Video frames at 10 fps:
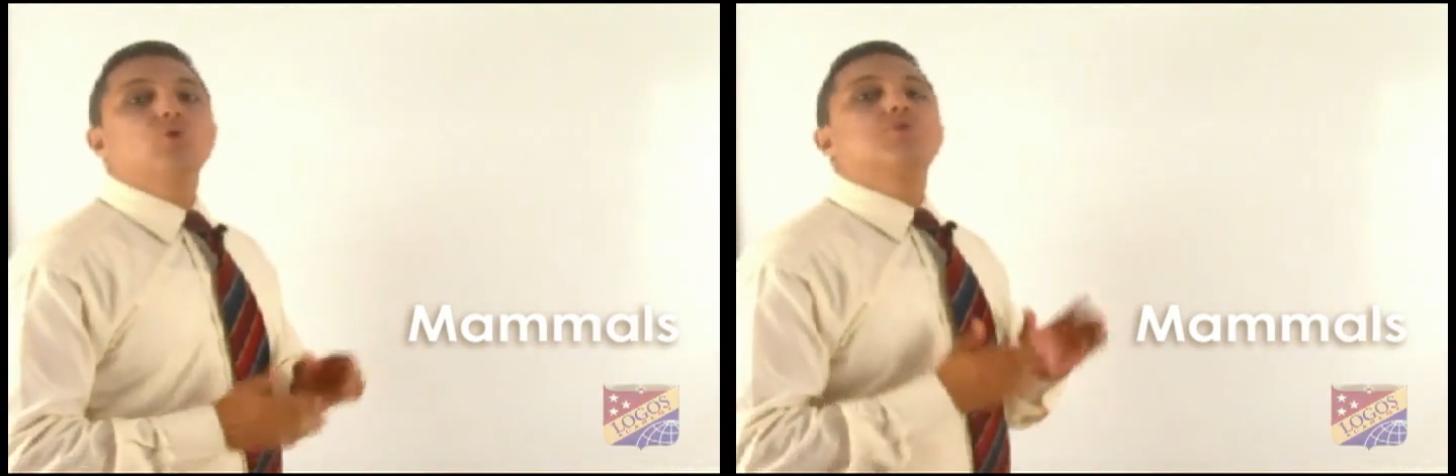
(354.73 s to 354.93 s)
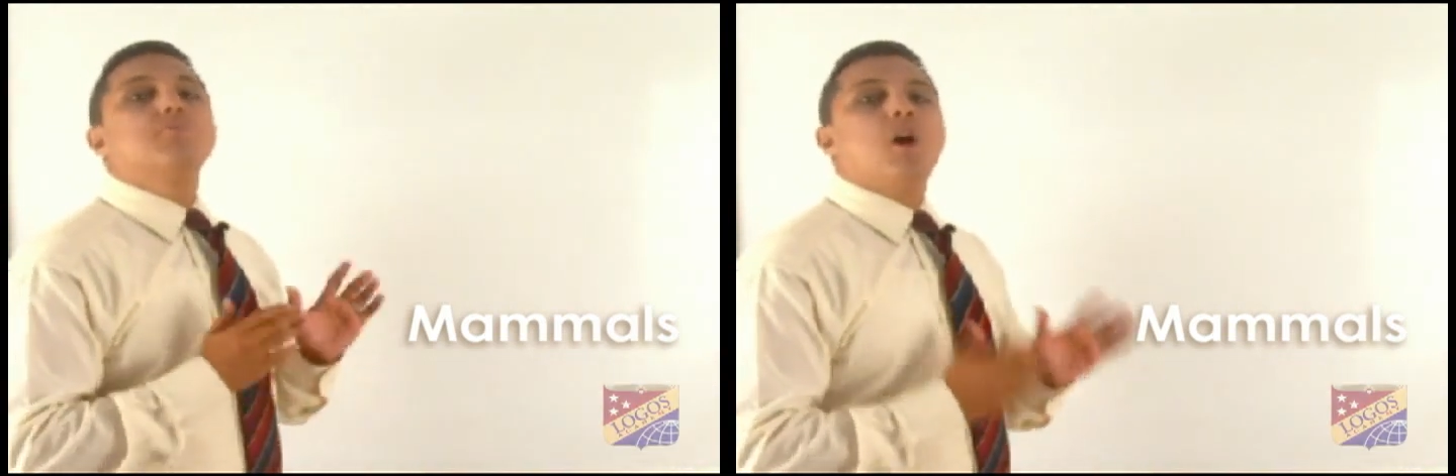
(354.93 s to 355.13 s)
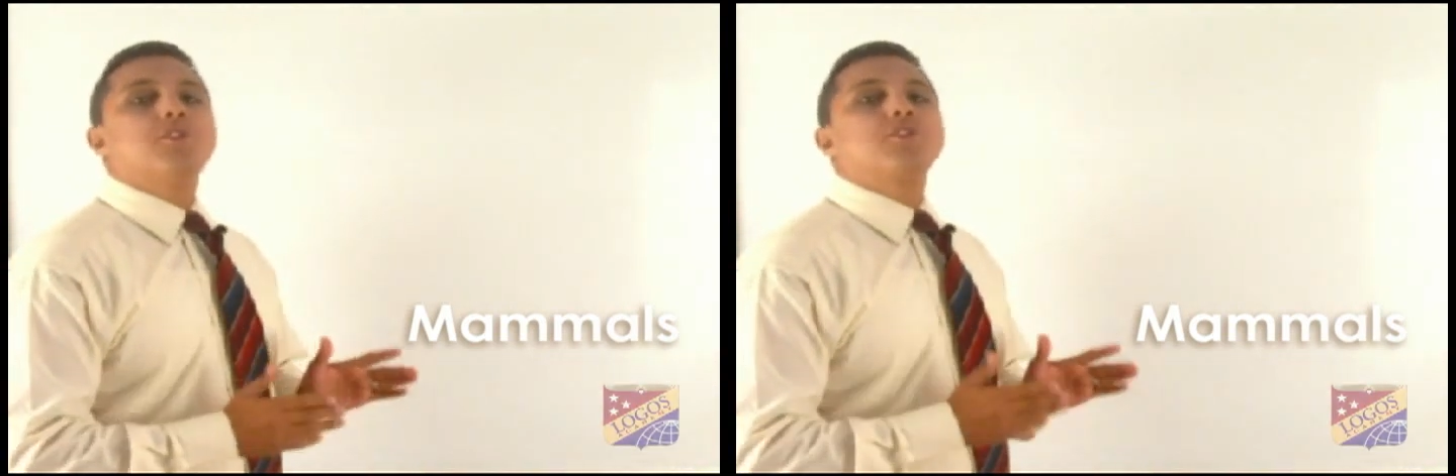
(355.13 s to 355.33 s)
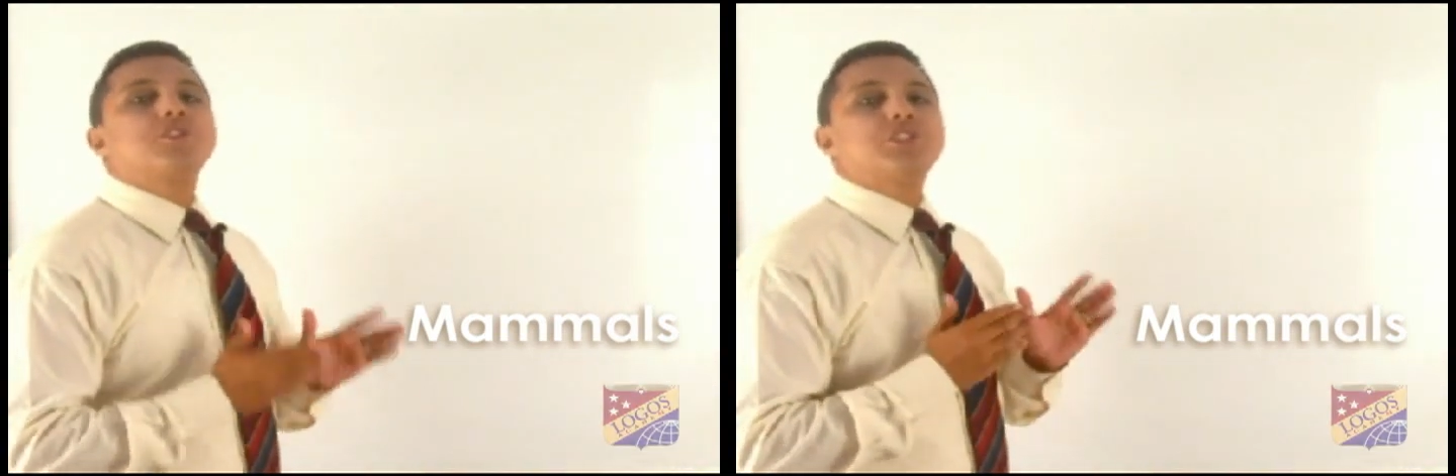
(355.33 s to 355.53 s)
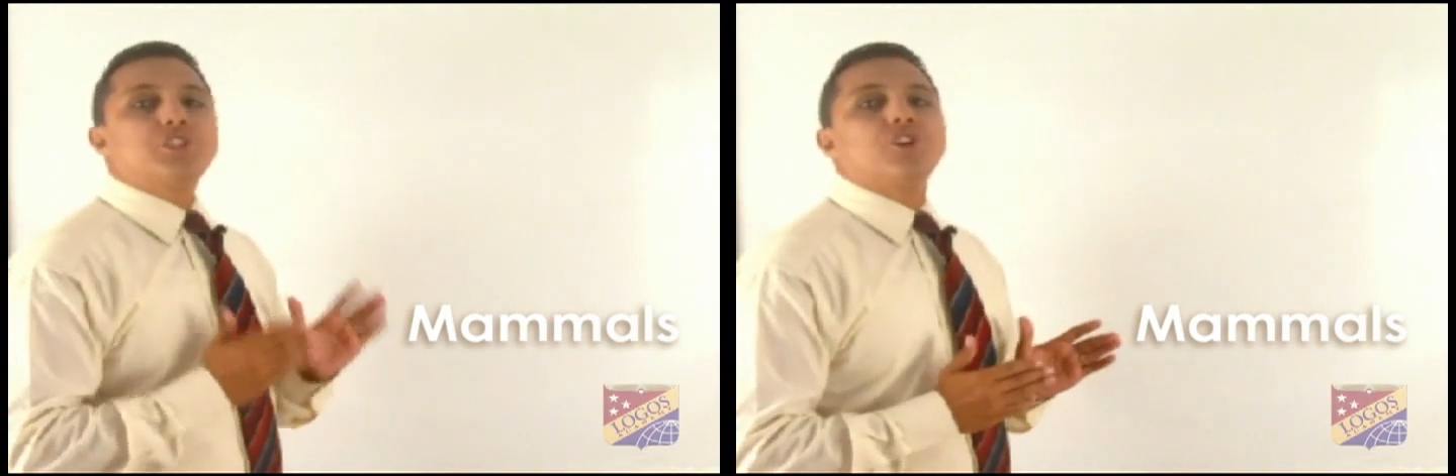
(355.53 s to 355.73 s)
whose
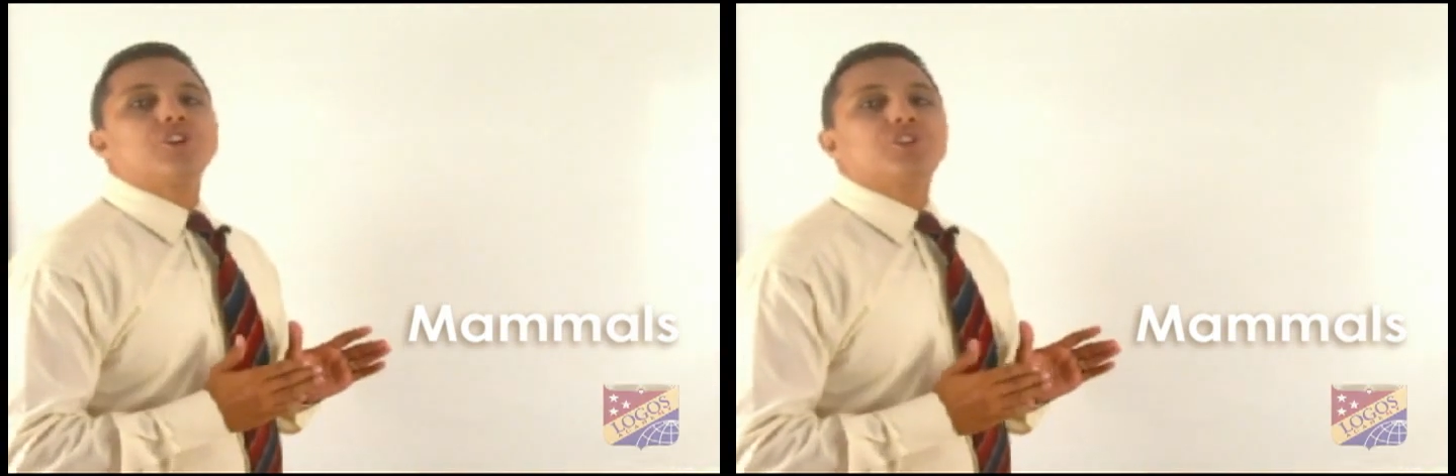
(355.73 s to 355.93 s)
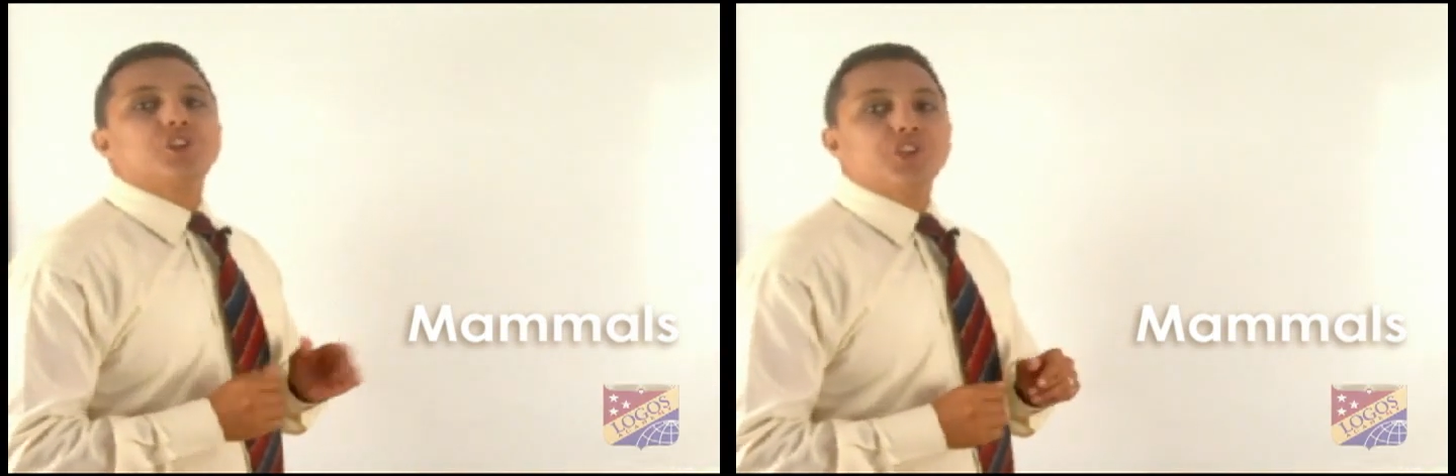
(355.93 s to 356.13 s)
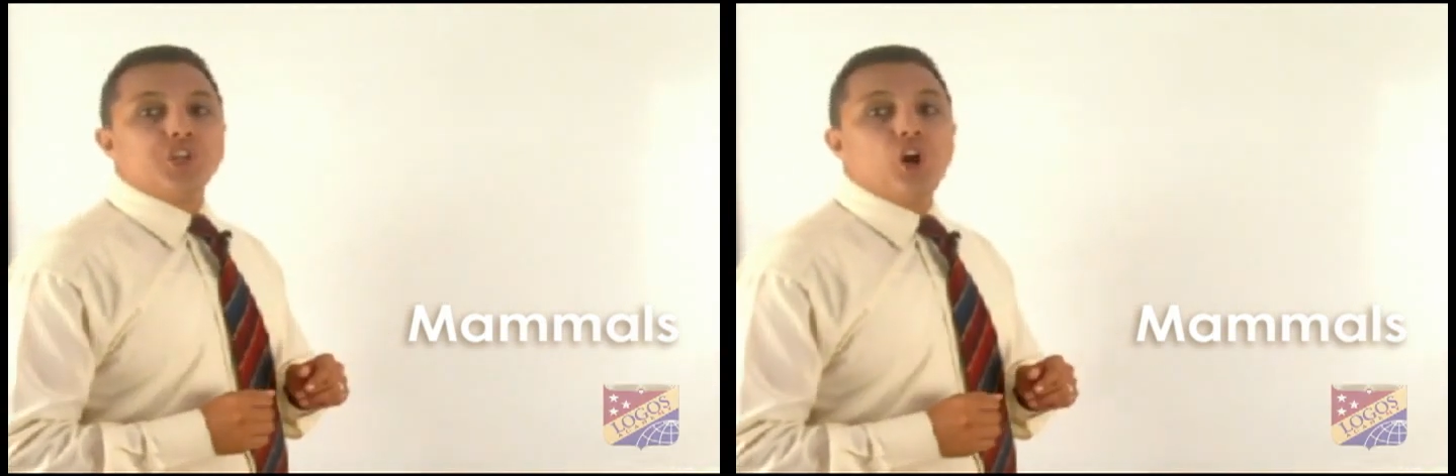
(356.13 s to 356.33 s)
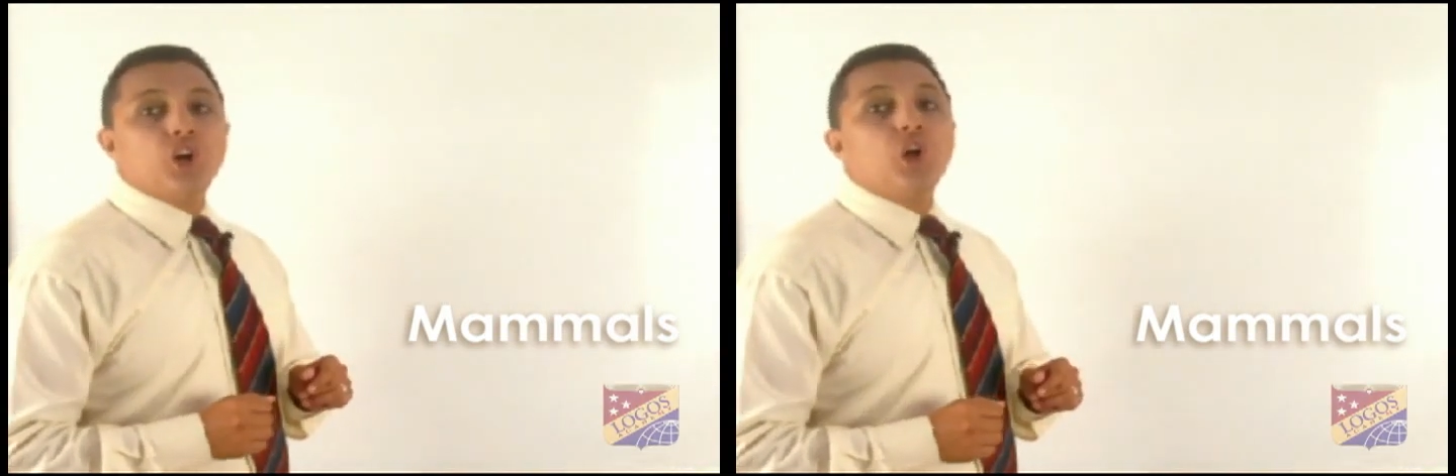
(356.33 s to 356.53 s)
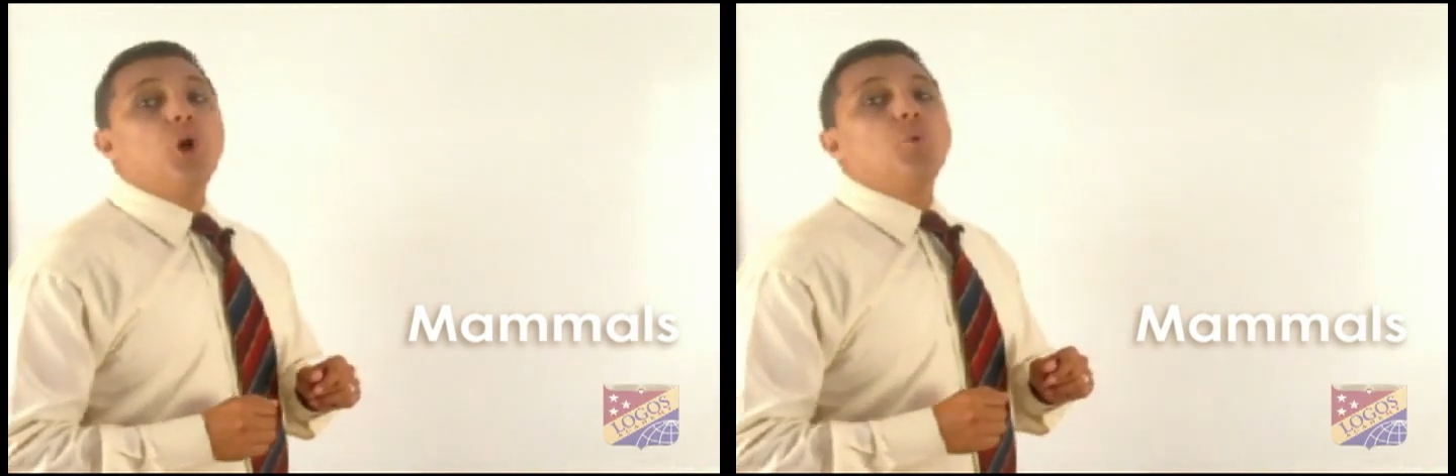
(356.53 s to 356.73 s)
mothers nurse their
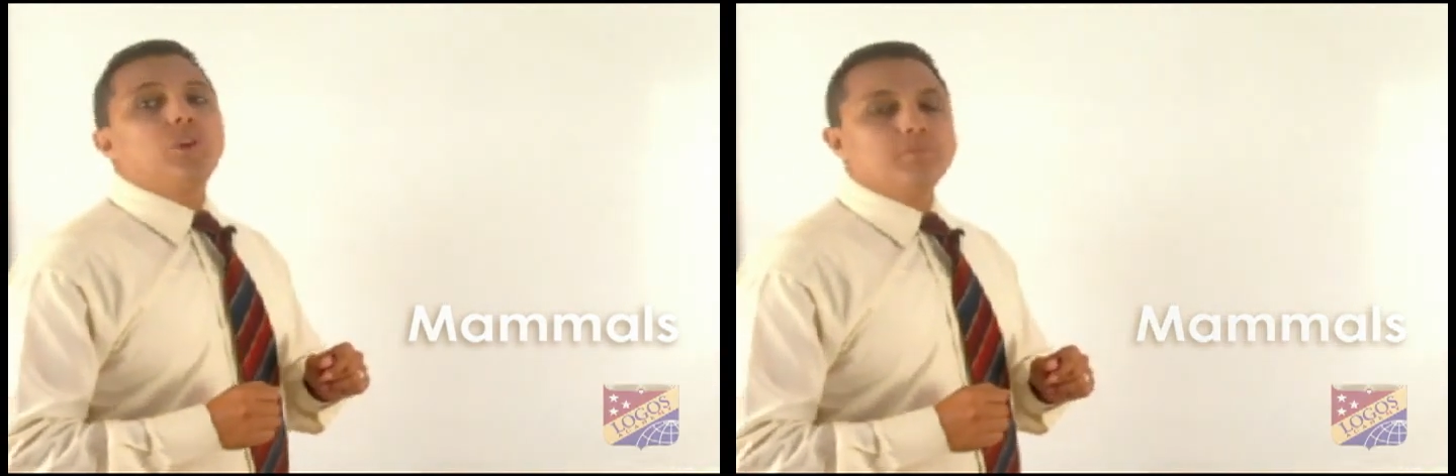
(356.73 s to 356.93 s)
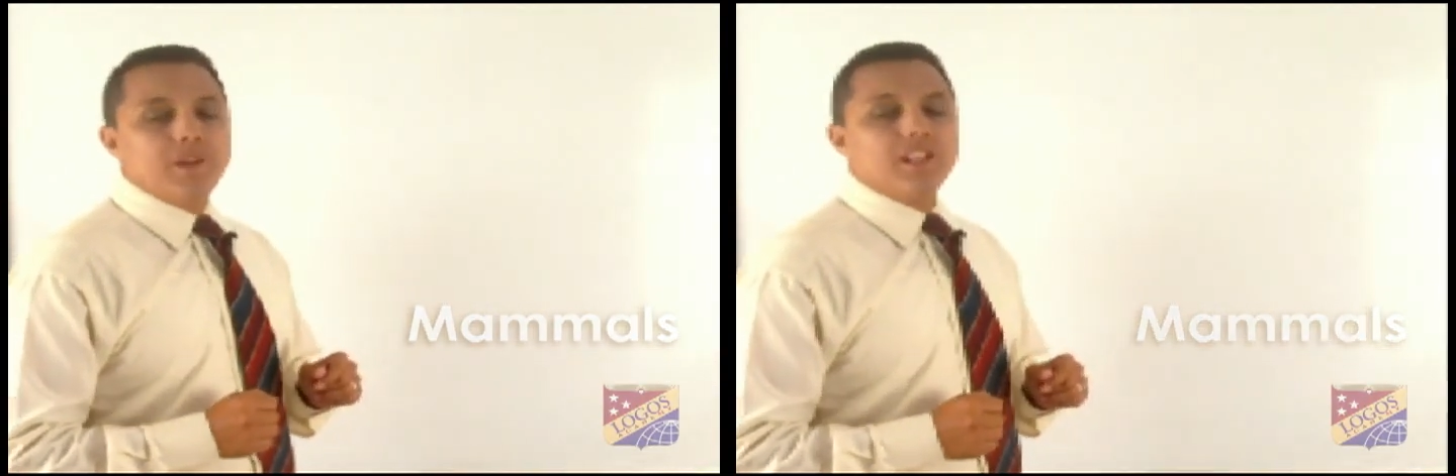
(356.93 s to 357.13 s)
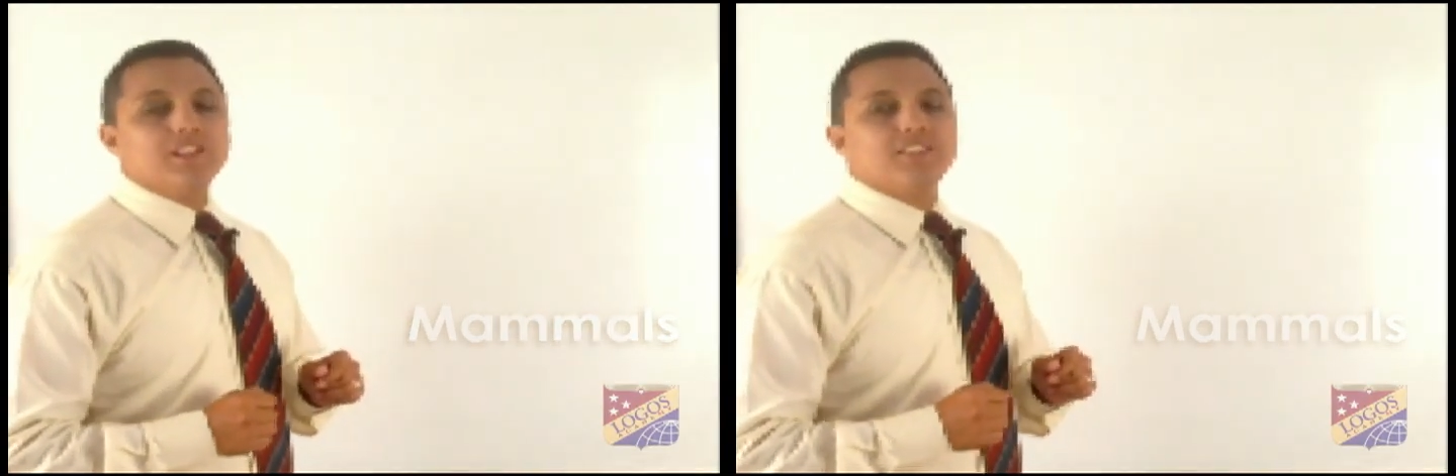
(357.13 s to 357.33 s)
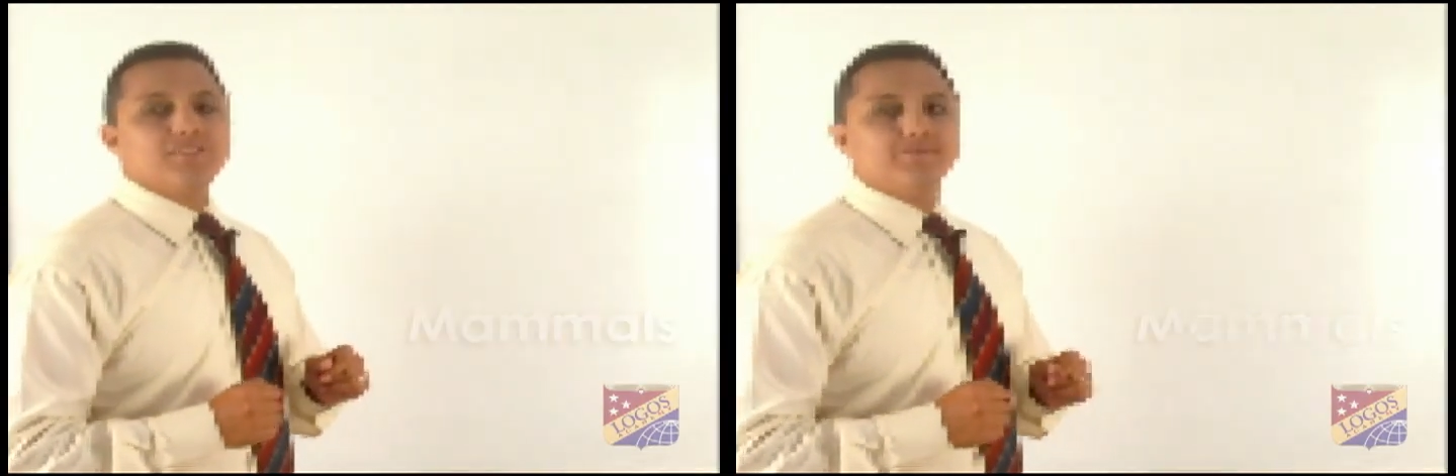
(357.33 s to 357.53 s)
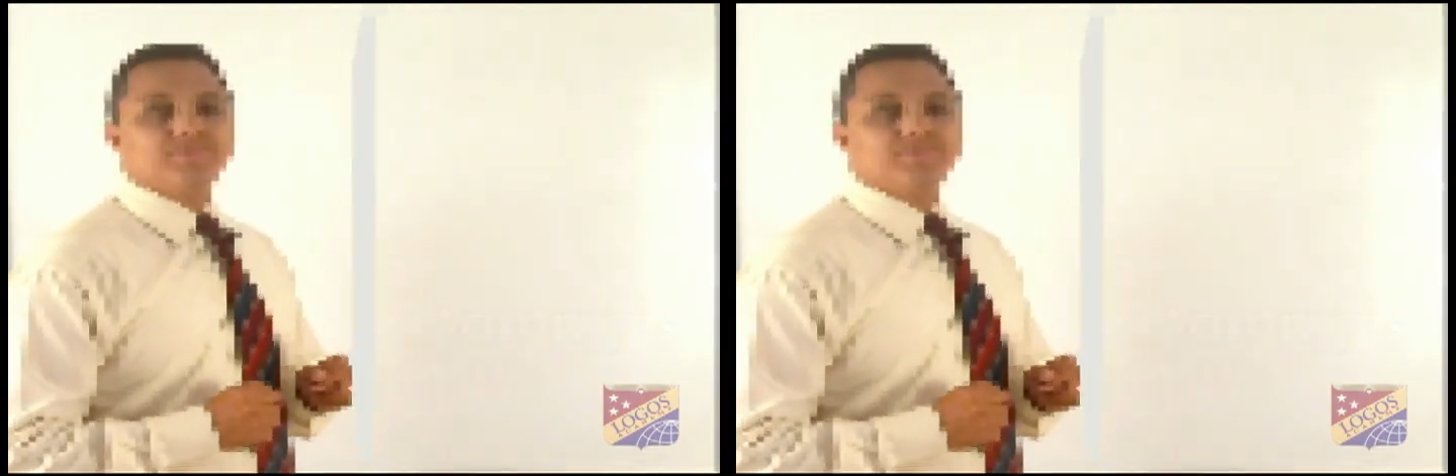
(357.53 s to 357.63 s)
young with milk.